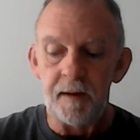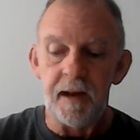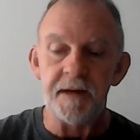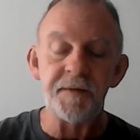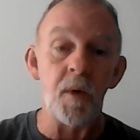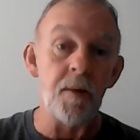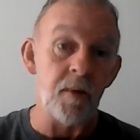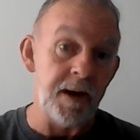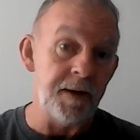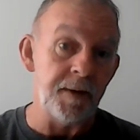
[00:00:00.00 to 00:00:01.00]
that's what
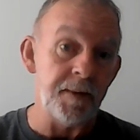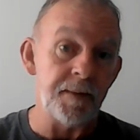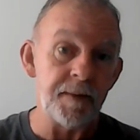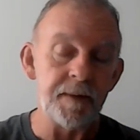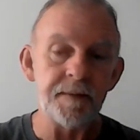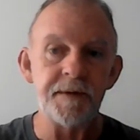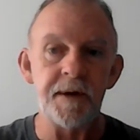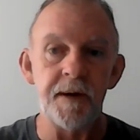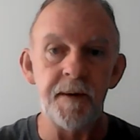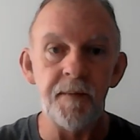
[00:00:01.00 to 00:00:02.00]
we do.
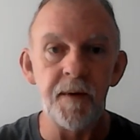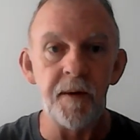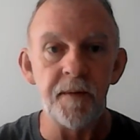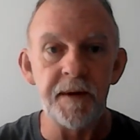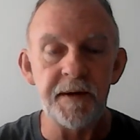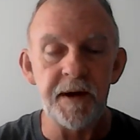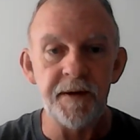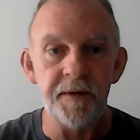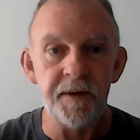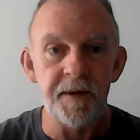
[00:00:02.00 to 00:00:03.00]
So we're going to
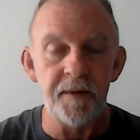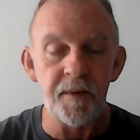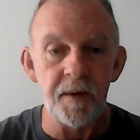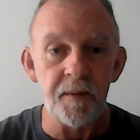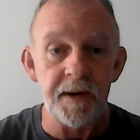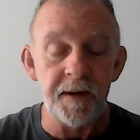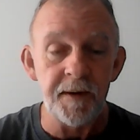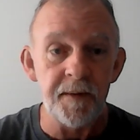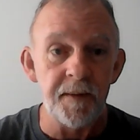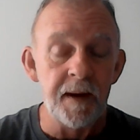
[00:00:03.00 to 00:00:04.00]
continue to do what we
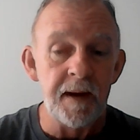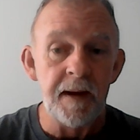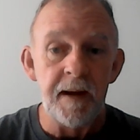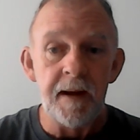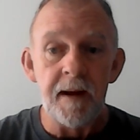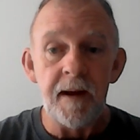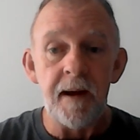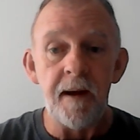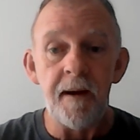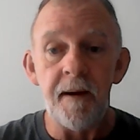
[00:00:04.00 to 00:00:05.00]
do.
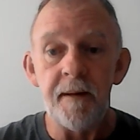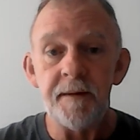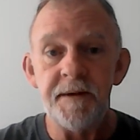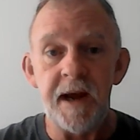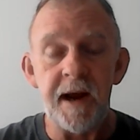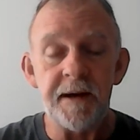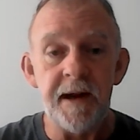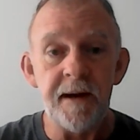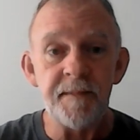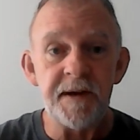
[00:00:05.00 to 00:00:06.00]
Jack
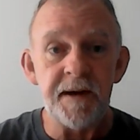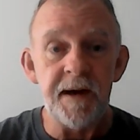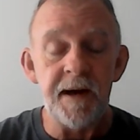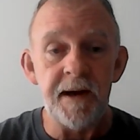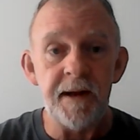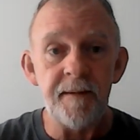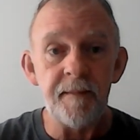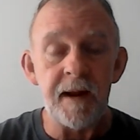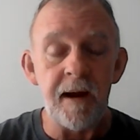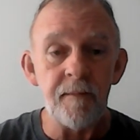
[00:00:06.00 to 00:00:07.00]
Dempsey did
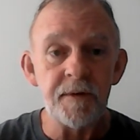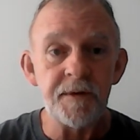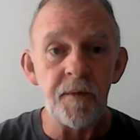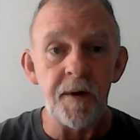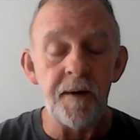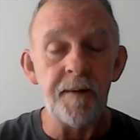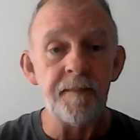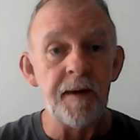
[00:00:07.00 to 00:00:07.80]
it, and that was where